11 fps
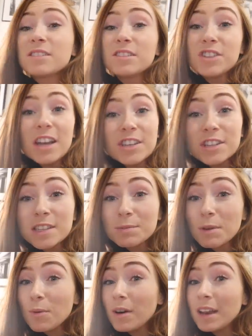suggestions
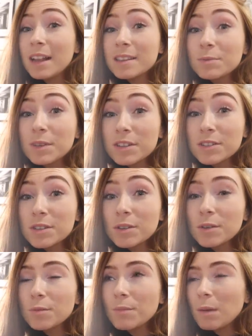about what else we could
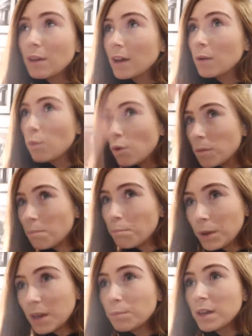do. Maybe like one
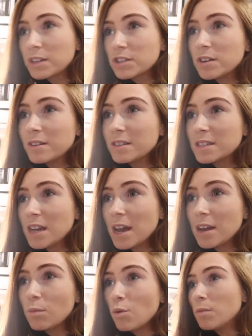big picture
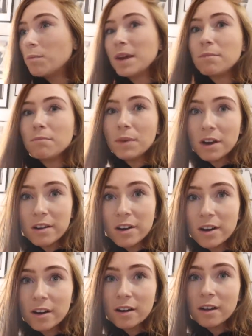instead, one big
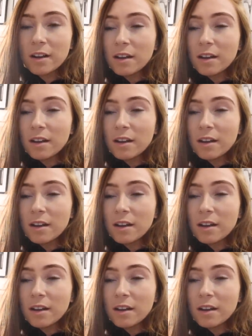mirror.